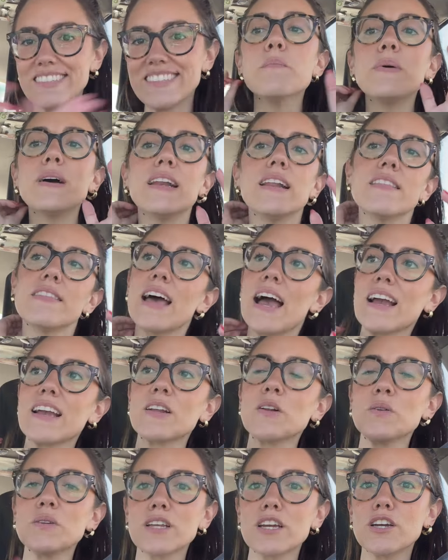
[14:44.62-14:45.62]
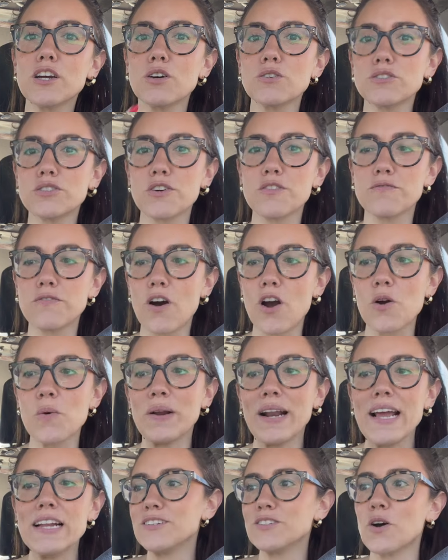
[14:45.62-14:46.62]
But that can only go so far when
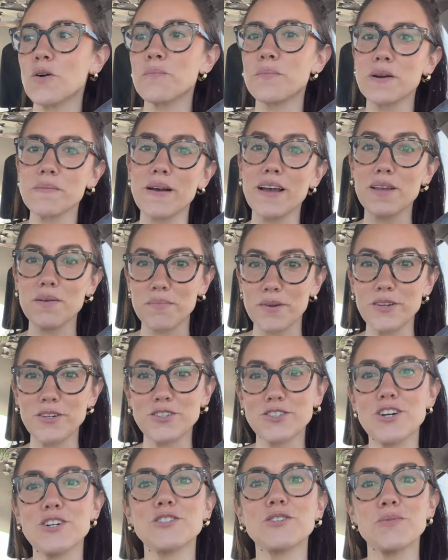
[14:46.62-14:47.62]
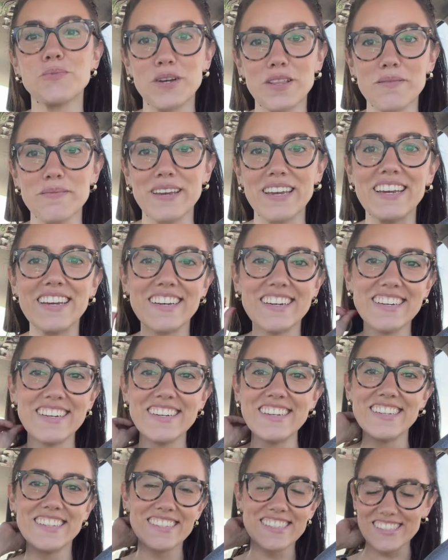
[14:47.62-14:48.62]
I don't bring my computer charger with me.
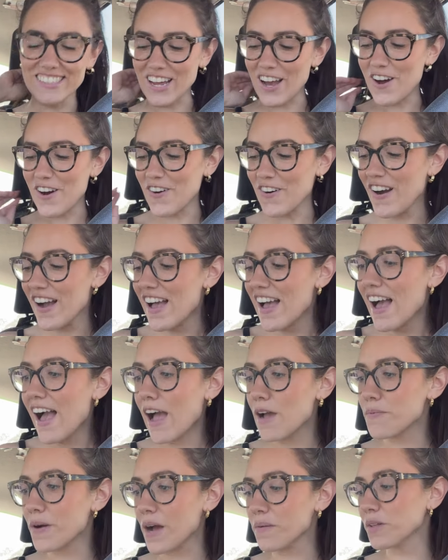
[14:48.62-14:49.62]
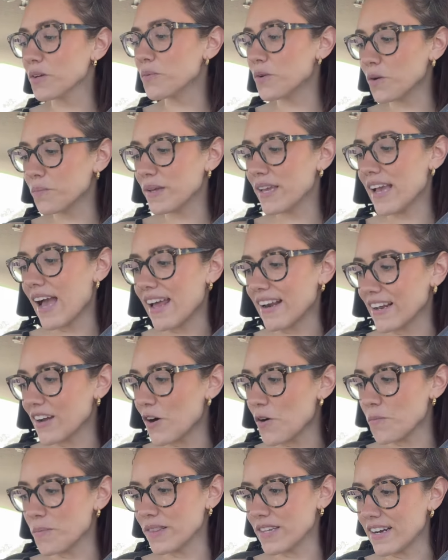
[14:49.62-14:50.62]
So I probably will be heading
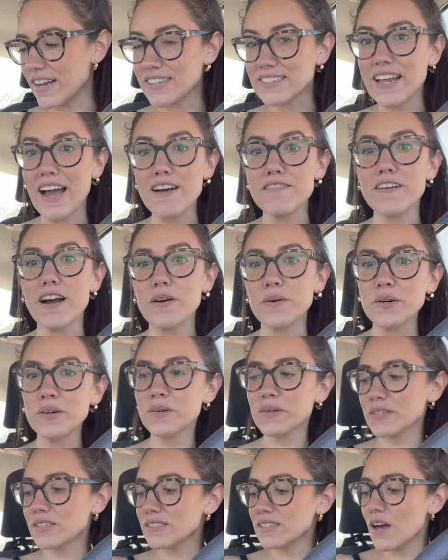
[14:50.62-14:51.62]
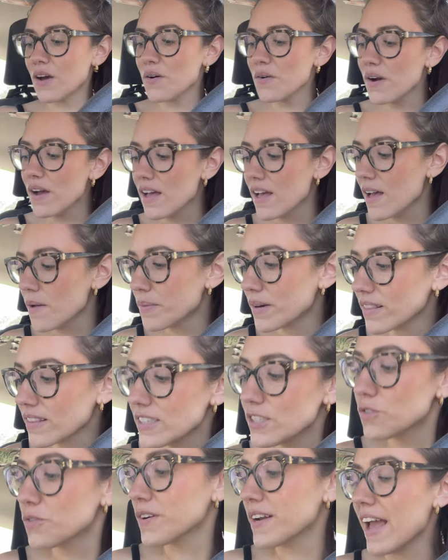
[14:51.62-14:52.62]
home in the next half hour or so. But at
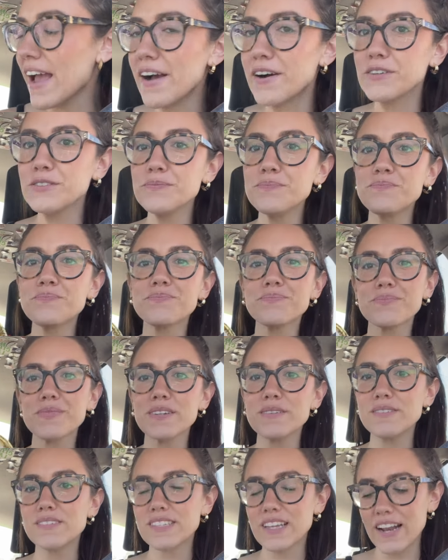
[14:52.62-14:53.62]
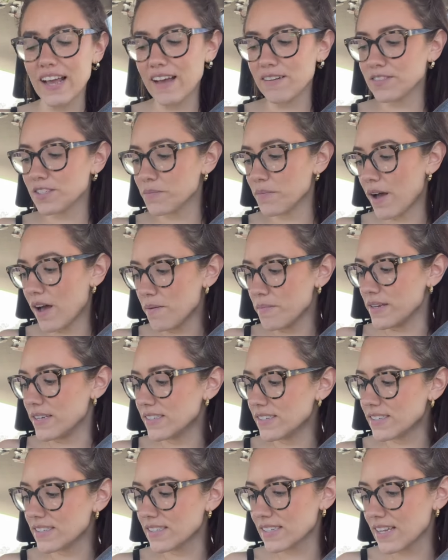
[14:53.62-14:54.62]
least for now, I'm just gonna have some
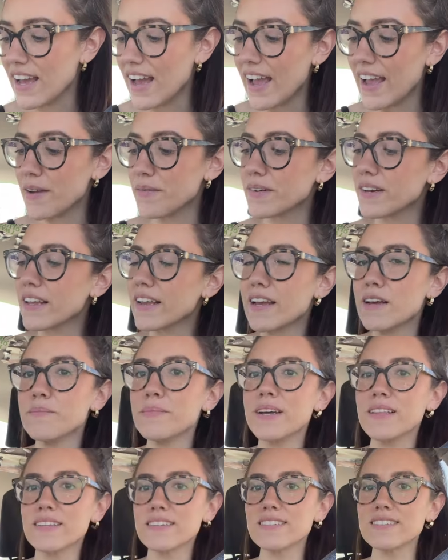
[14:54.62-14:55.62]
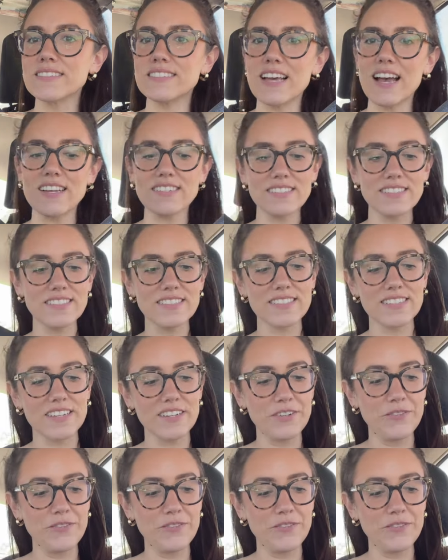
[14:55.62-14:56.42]
hummus and I'm gonna get my little desk